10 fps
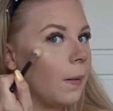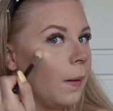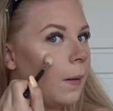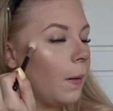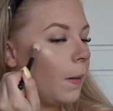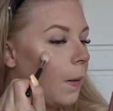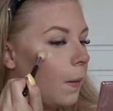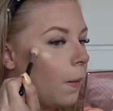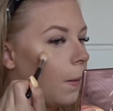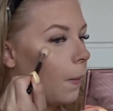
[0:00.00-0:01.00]

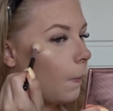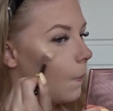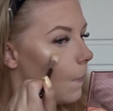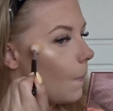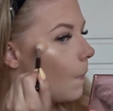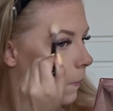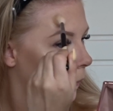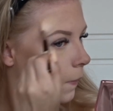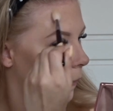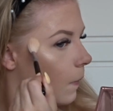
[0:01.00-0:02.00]

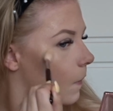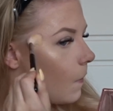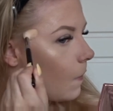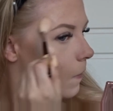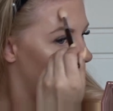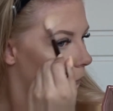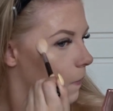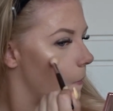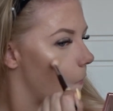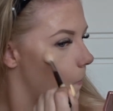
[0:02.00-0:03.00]

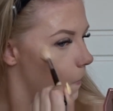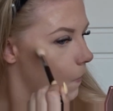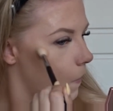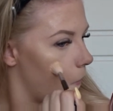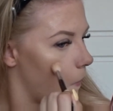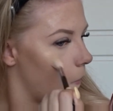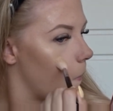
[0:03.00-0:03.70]
[no speech]